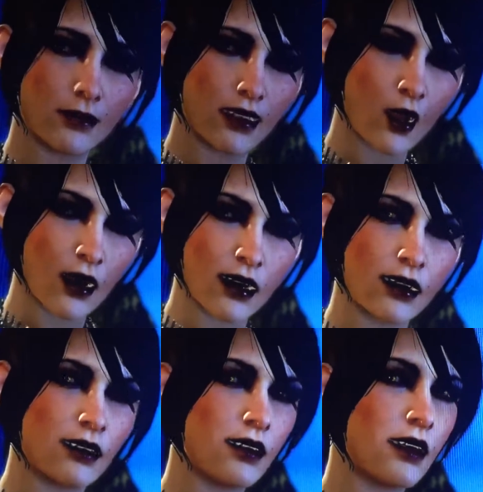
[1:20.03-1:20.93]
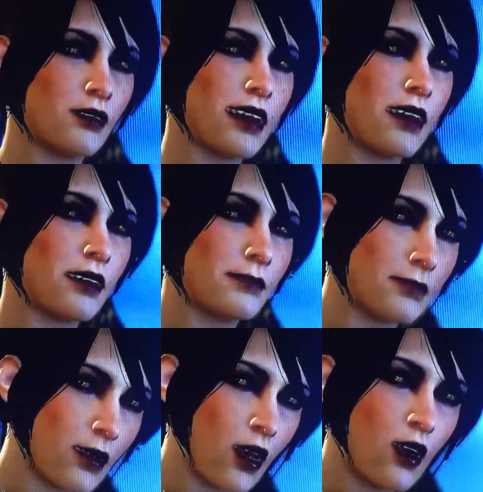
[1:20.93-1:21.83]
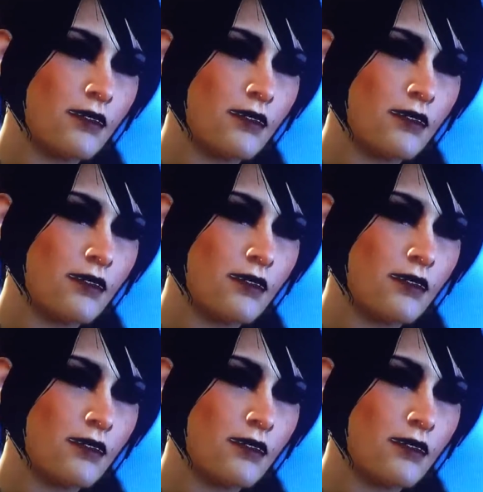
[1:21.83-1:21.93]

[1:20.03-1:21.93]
beyond the realm